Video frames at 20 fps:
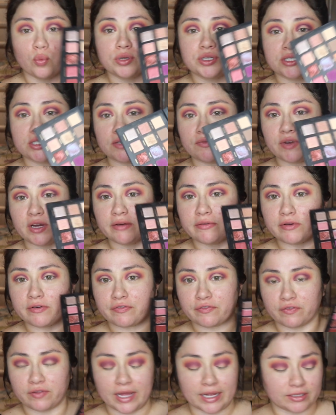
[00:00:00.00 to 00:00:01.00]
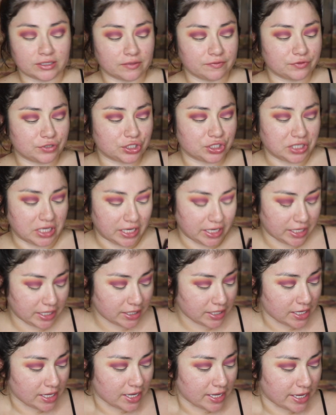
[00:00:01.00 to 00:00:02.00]
which is a very reflective
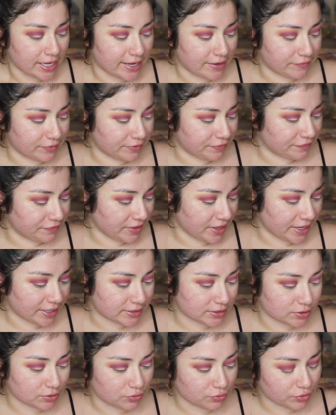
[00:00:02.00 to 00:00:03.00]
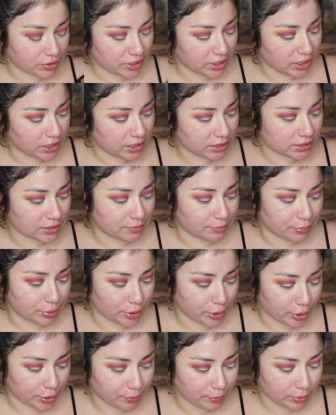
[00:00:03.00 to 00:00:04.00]
shade. It reflects greens and
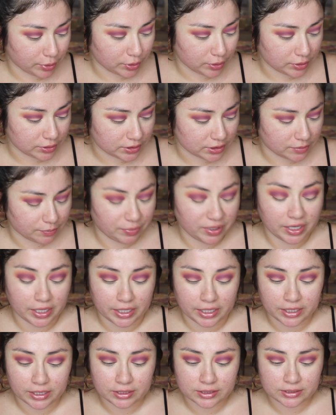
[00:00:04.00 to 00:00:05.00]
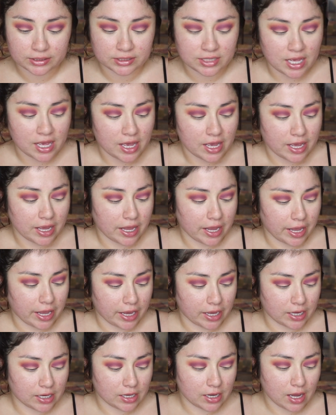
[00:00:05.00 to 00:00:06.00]
purples and pinks,
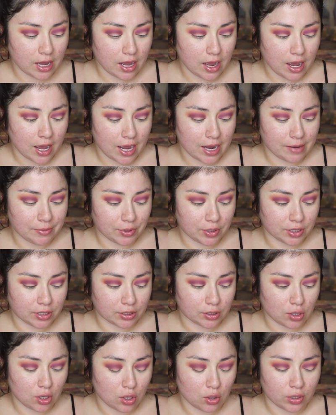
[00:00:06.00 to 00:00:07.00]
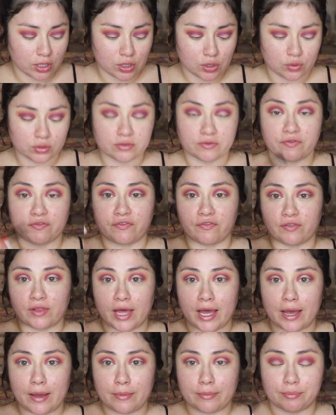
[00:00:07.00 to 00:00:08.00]
and I'm gonna go and use a
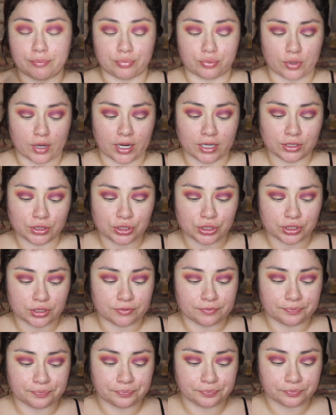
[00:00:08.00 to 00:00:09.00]
flat brush